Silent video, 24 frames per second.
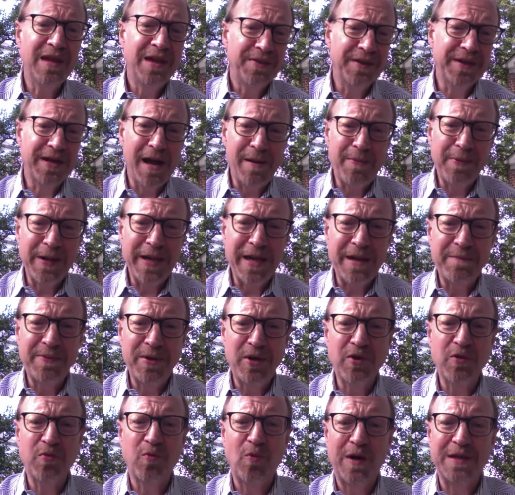The company in
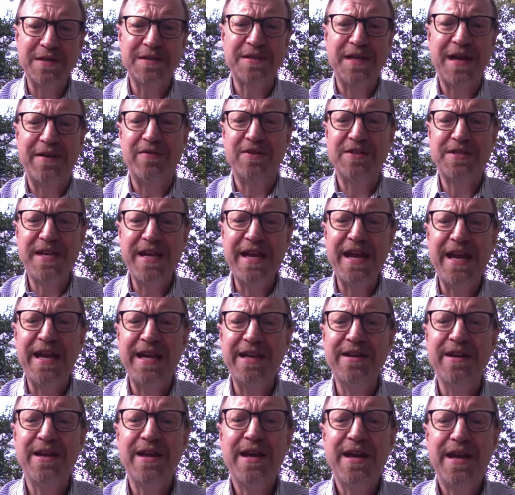booth
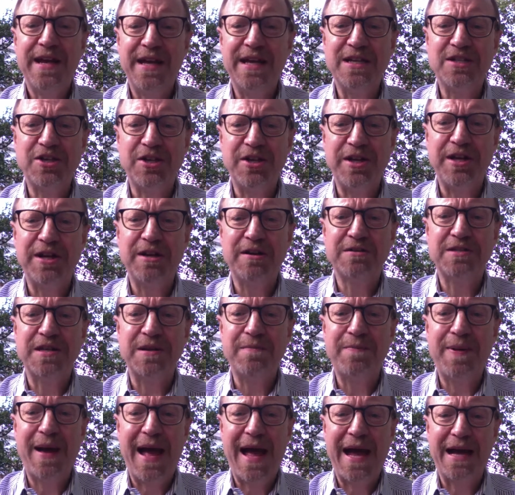117 engineers
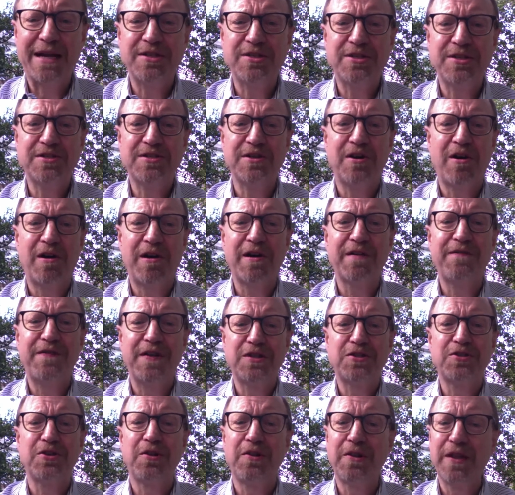and packages
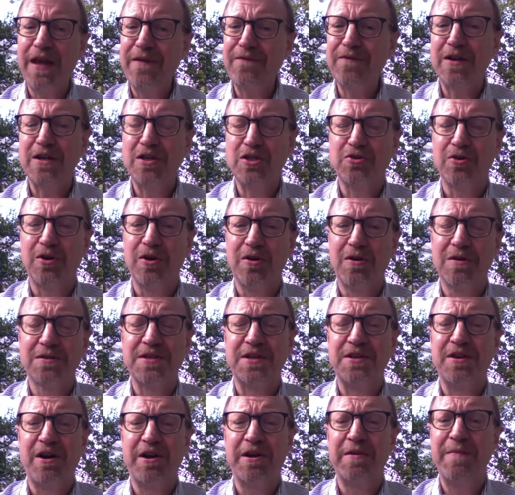artificial lift controls
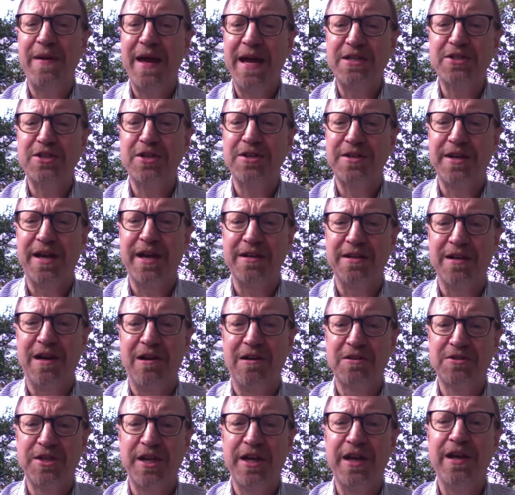and automation
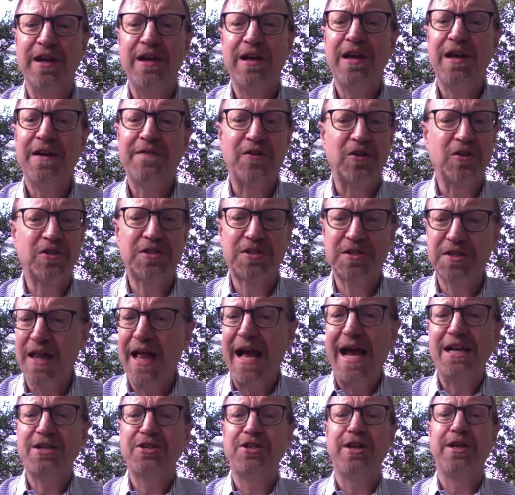technology for
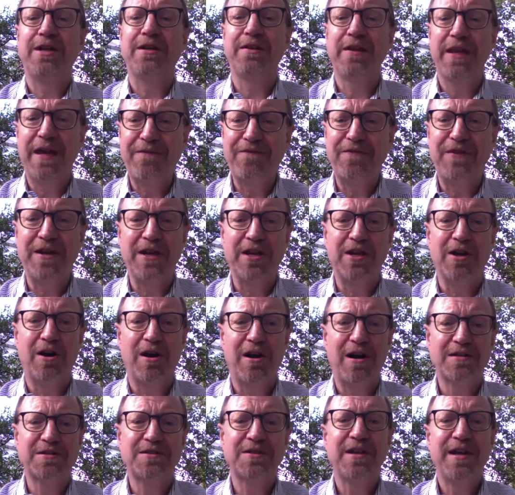slashing lifting
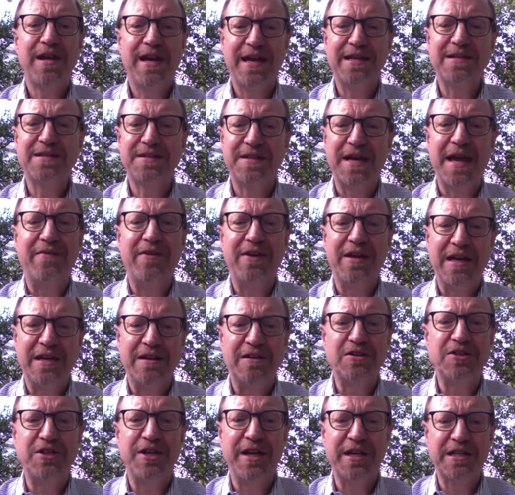costs and saving
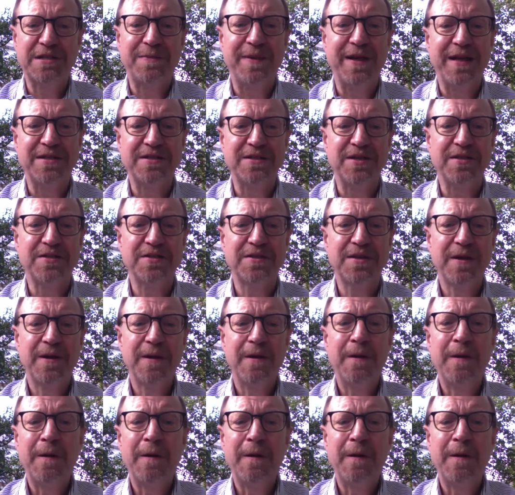energy expenses.